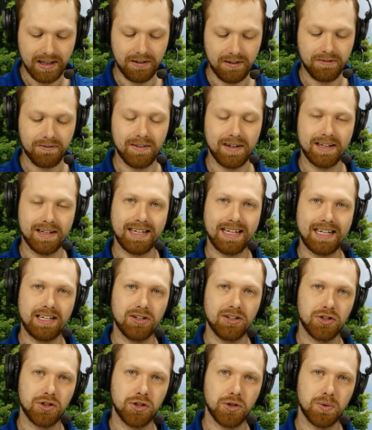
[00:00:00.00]
fit
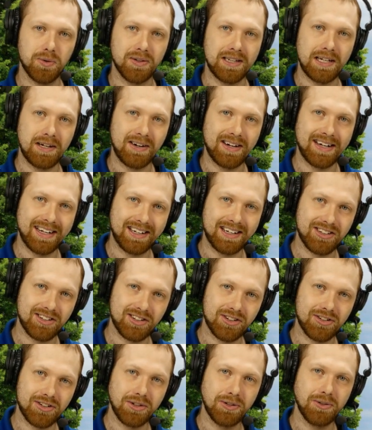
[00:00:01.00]
into their
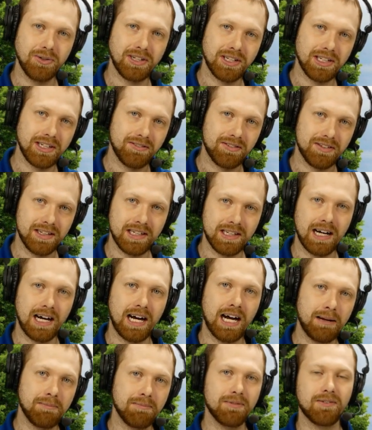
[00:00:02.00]
exclusive
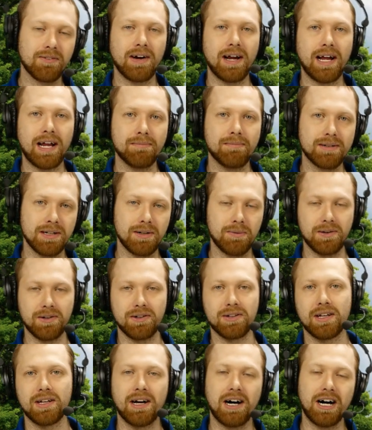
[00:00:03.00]
time frames in
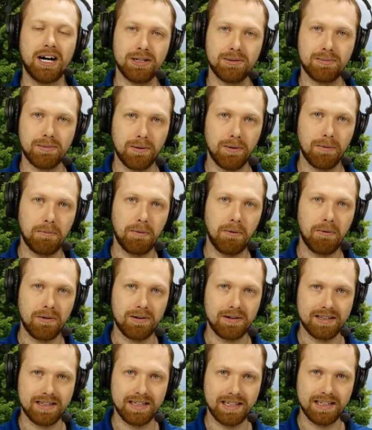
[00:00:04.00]
which the gospel
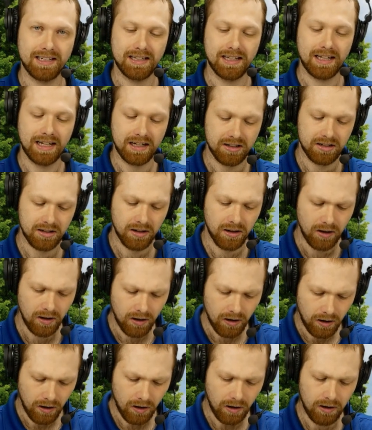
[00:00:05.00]
reports these things,
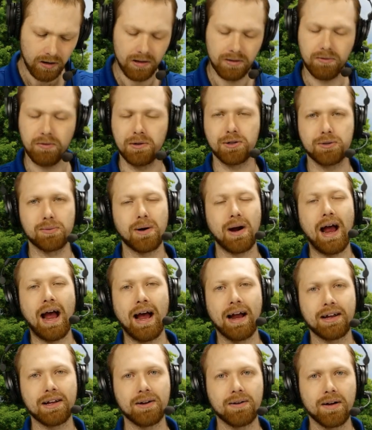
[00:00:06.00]
all of which were
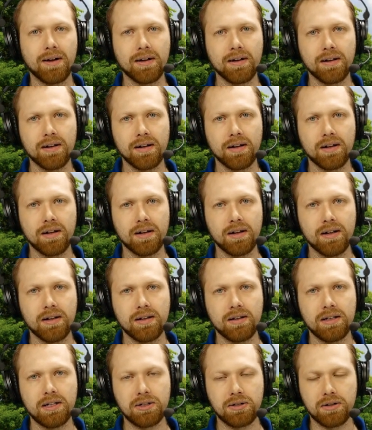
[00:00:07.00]
accurate.
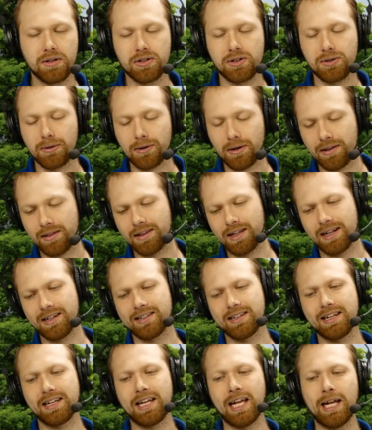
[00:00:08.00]
These are the sort of things
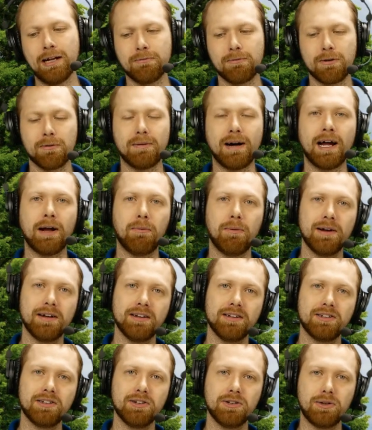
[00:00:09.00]
that came from
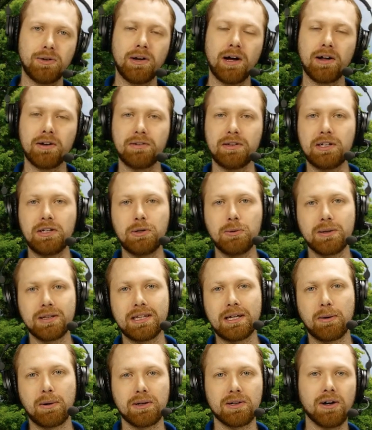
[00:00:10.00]
eyewitnesses who not only knew what
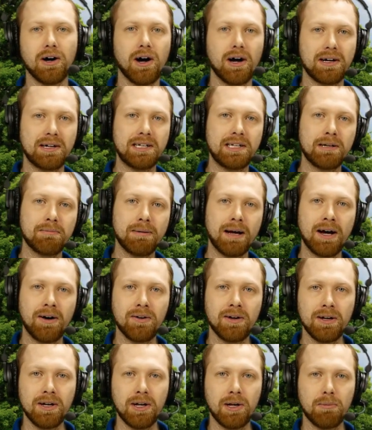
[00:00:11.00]
they were talking
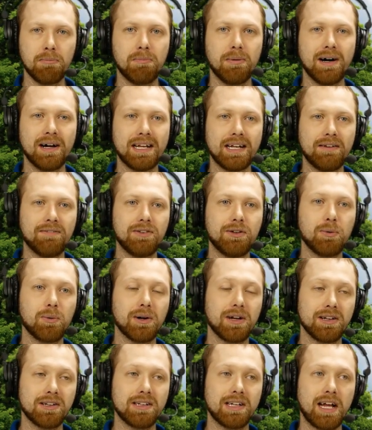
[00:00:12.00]
about, but if you were
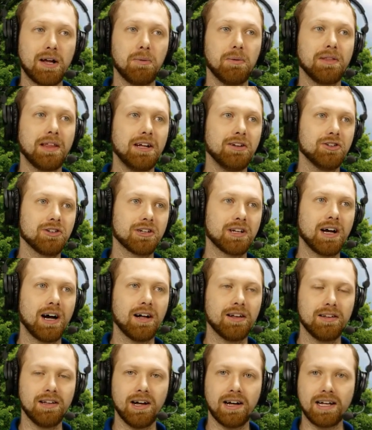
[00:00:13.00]
to say, well, they just
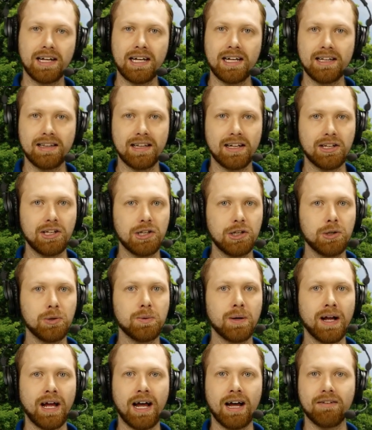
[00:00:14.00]
got lucky, then
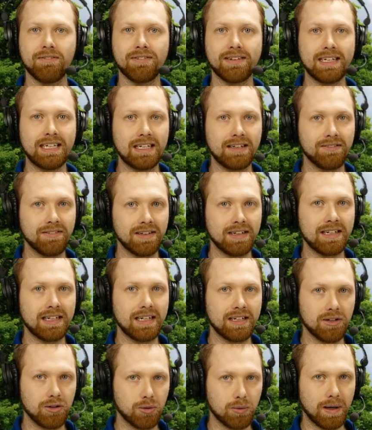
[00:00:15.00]
you have given
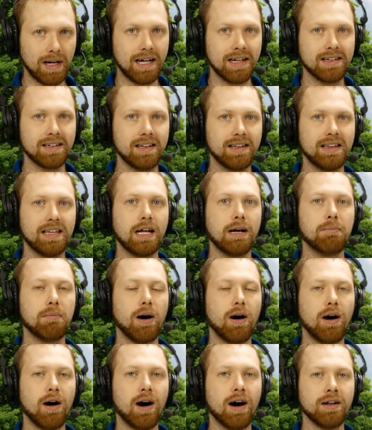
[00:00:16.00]
and granted them
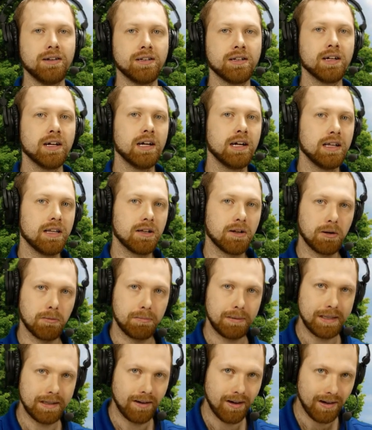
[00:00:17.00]
odds that are
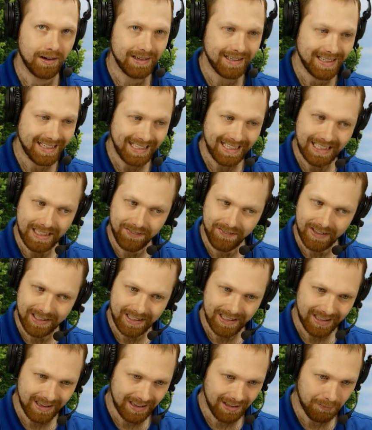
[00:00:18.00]
beyond
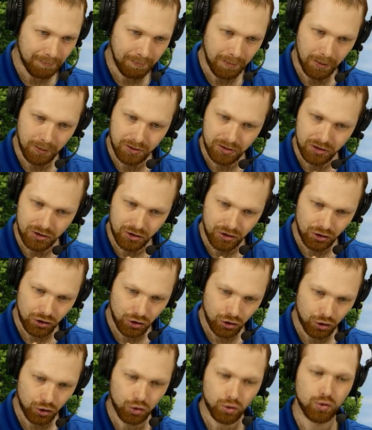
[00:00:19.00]
even the most
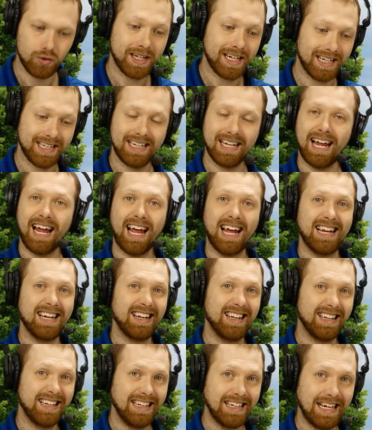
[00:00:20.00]
strict
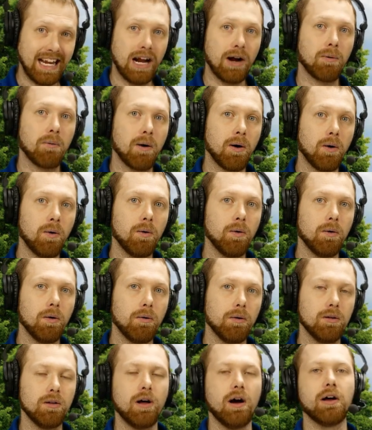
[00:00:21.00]
and narrow
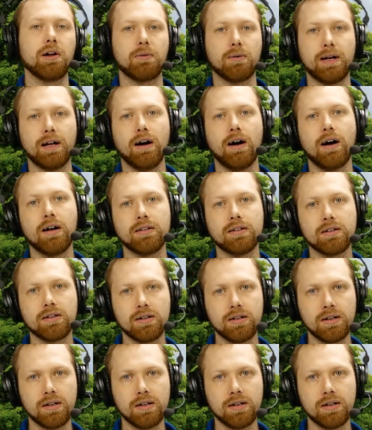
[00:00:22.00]
lottery odds.